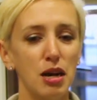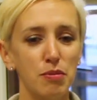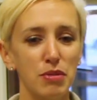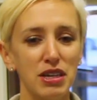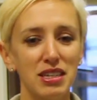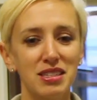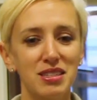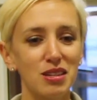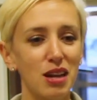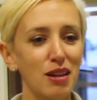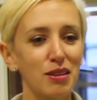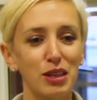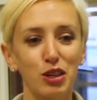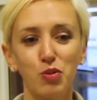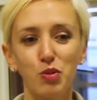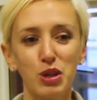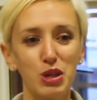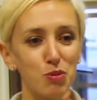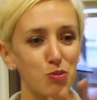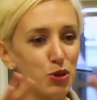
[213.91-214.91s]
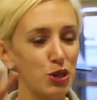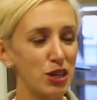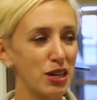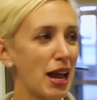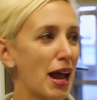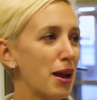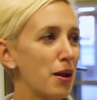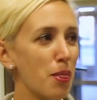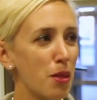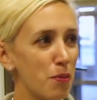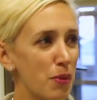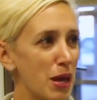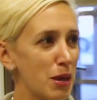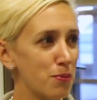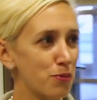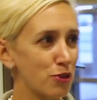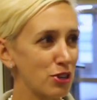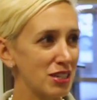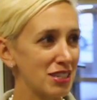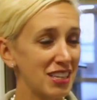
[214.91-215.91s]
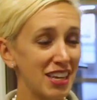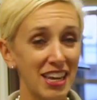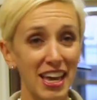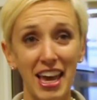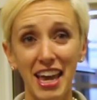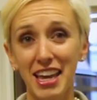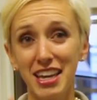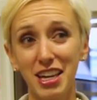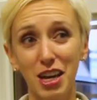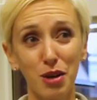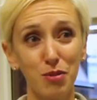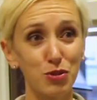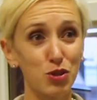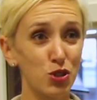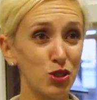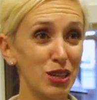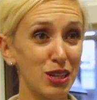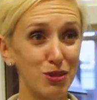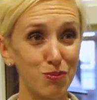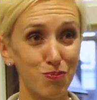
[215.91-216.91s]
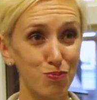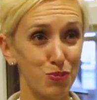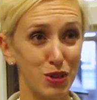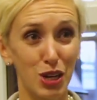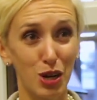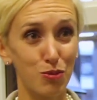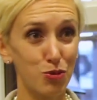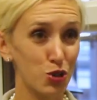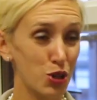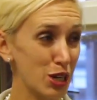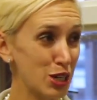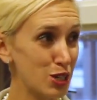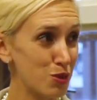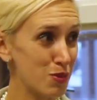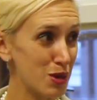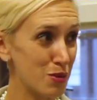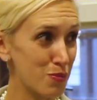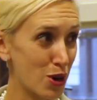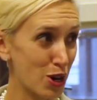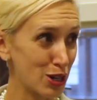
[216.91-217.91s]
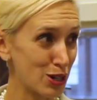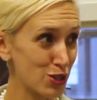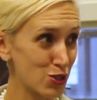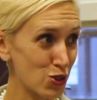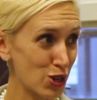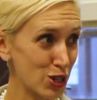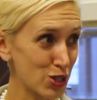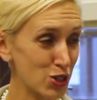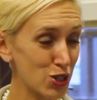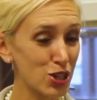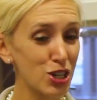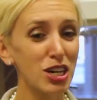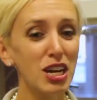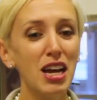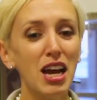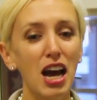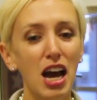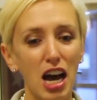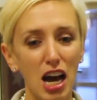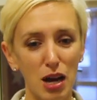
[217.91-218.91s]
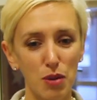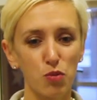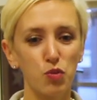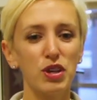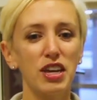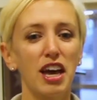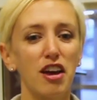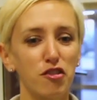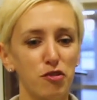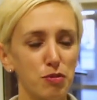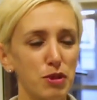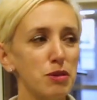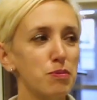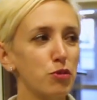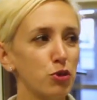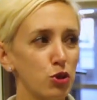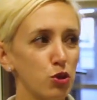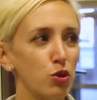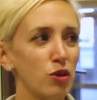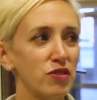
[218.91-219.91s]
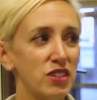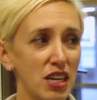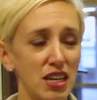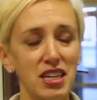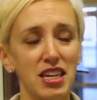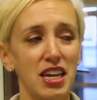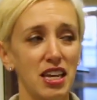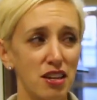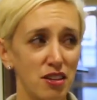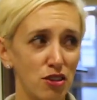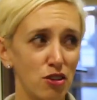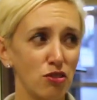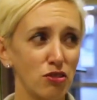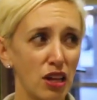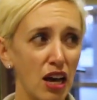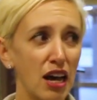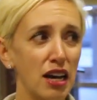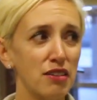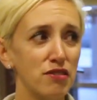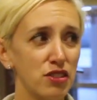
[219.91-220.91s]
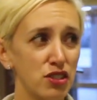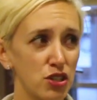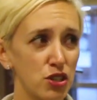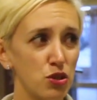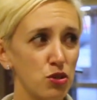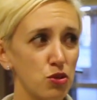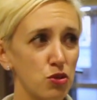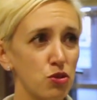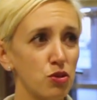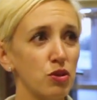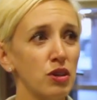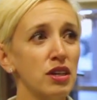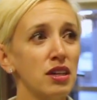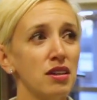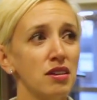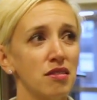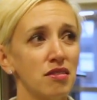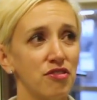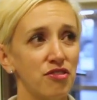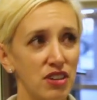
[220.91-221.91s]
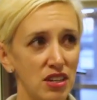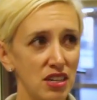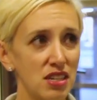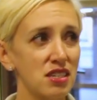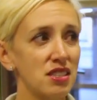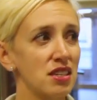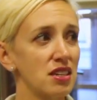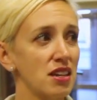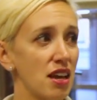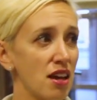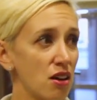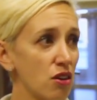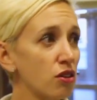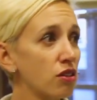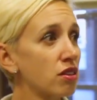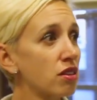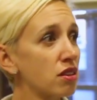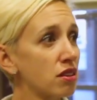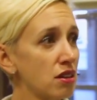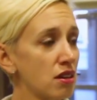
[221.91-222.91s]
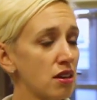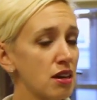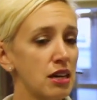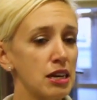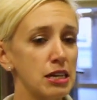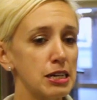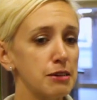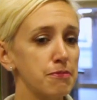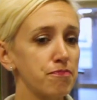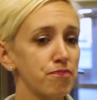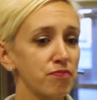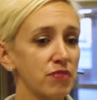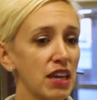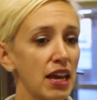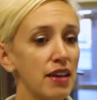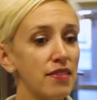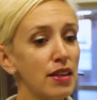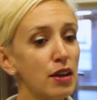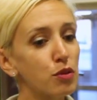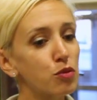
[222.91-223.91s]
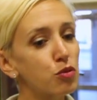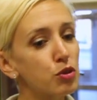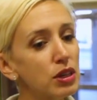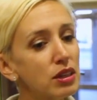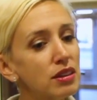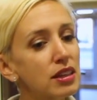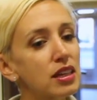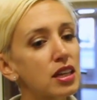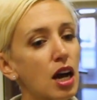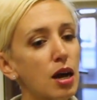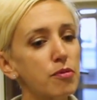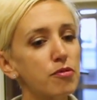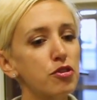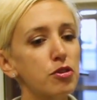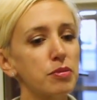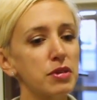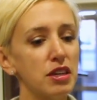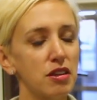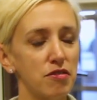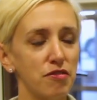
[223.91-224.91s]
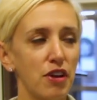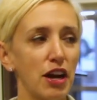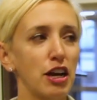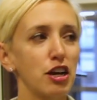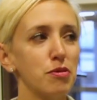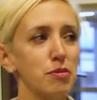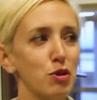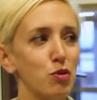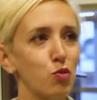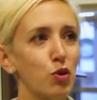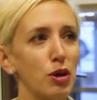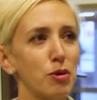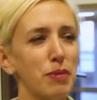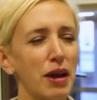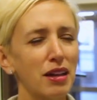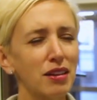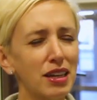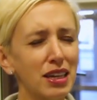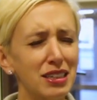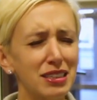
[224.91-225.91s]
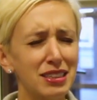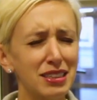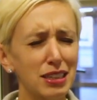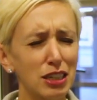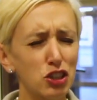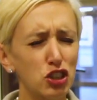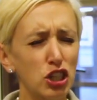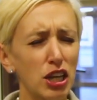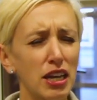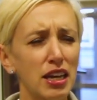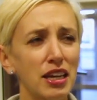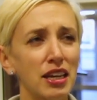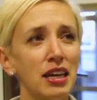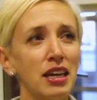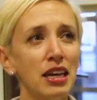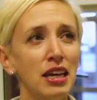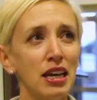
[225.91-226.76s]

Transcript: It's not like we can put an ad in the paper and say, hey, come become trained to be a bar instructor. We have people who have dedicated their lives to fitness and health, and that really come from an environment where ballet is such a